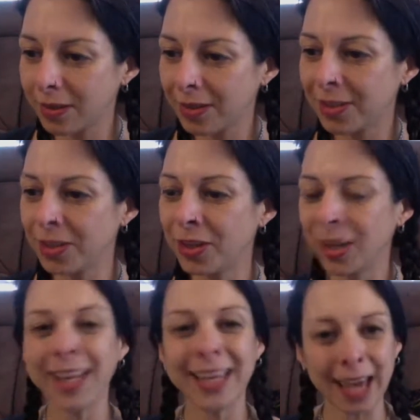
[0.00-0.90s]
you're
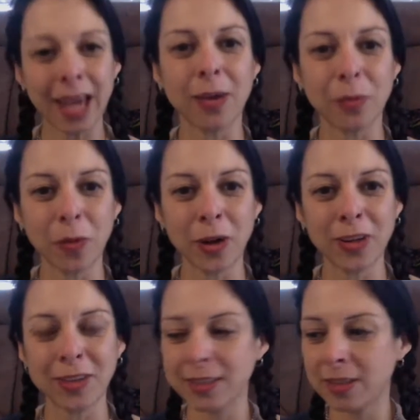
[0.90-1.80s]
going to get where
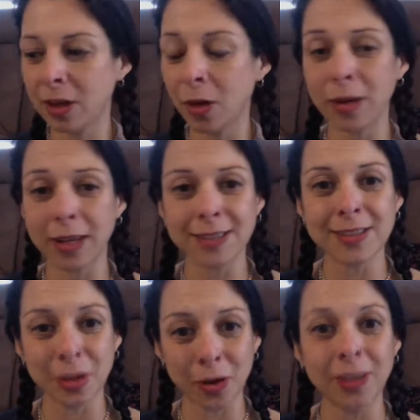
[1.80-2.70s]
you need to go, and
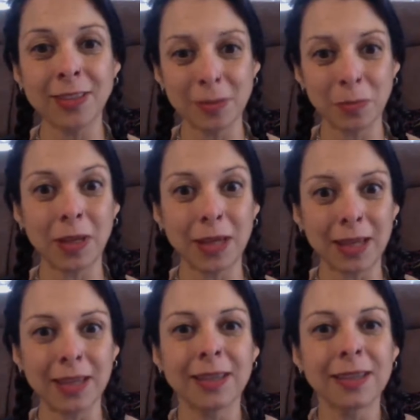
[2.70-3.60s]
it's going to
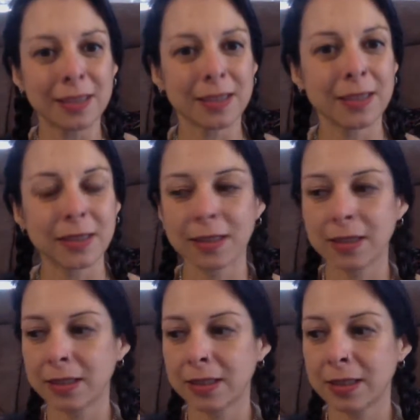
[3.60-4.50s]
be,
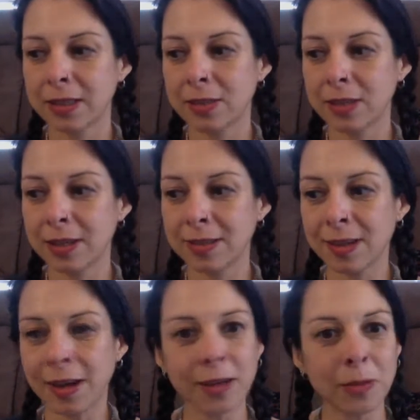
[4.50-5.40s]
it's
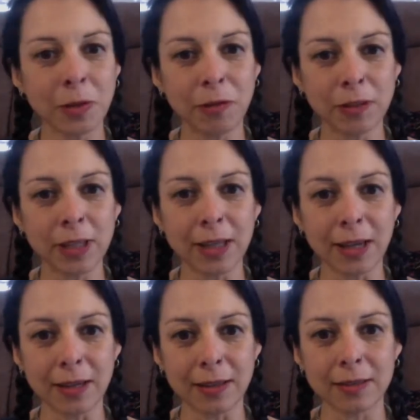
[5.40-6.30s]
not going to be
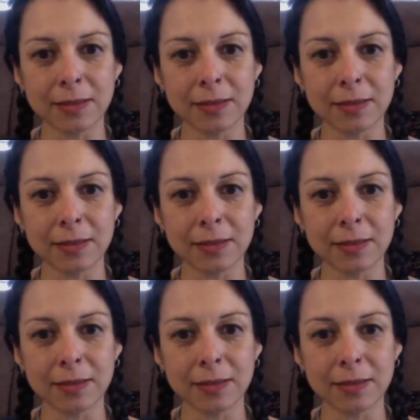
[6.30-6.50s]
fleeting.